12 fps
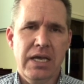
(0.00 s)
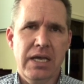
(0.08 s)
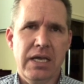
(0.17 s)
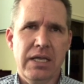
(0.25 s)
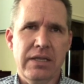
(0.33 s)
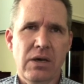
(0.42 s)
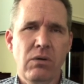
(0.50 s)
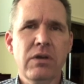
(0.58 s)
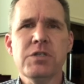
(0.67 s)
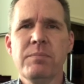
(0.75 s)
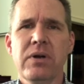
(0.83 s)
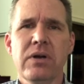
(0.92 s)
The
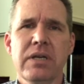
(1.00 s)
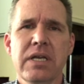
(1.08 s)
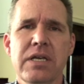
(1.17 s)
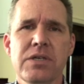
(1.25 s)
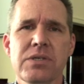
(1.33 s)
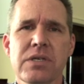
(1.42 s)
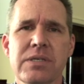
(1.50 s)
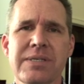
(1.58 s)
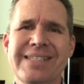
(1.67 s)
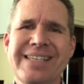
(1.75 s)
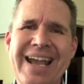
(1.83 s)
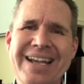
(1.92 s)
Holy Spirit is
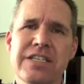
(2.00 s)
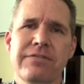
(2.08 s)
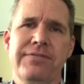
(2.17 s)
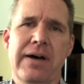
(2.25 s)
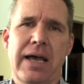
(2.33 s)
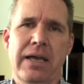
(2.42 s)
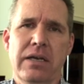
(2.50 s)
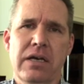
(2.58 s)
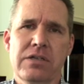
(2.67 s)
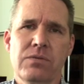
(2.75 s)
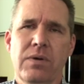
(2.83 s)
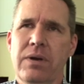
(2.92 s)
sanctifying
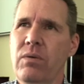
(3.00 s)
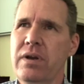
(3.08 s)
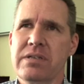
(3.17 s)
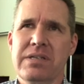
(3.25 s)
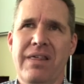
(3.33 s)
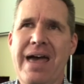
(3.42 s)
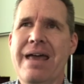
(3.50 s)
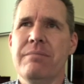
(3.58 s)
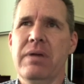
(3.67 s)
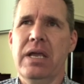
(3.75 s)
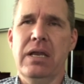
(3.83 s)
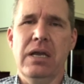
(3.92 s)
us. Well, now, what does
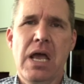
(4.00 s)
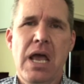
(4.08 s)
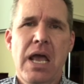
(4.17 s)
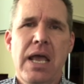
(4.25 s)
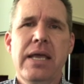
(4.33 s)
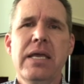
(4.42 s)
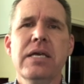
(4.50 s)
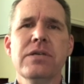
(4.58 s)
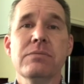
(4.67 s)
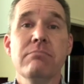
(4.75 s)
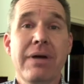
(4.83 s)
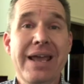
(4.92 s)
that mean? He
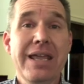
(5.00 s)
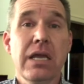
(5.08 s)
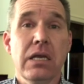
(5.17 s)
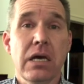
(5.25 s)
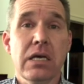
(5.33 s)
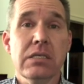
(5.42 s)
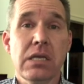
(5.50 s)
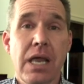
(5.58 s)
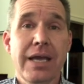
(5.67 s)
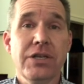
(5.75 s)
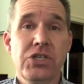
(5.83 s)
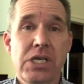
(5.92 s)
is making us
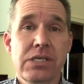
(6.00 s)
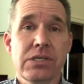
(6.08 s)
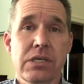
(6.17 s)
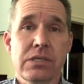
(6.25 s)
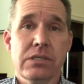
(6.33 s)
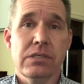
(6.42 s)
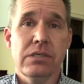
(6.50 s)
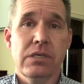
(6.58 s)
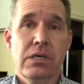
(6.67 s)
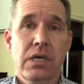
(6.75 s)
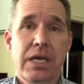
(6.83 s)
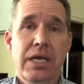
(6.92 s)
like Jesus.
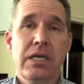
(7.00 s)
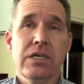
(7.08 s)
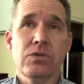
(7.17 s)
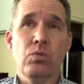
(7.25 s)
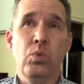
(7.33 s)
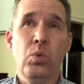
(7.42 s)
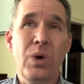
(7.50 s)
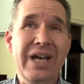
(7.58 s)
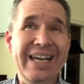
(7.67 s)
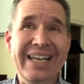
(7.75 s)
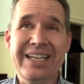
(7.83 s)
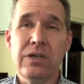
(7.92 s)
He is
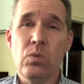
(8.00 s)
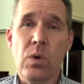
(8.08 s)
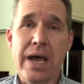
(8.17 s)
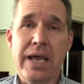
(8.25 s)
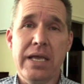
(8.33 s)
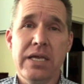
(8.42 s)
whittling away.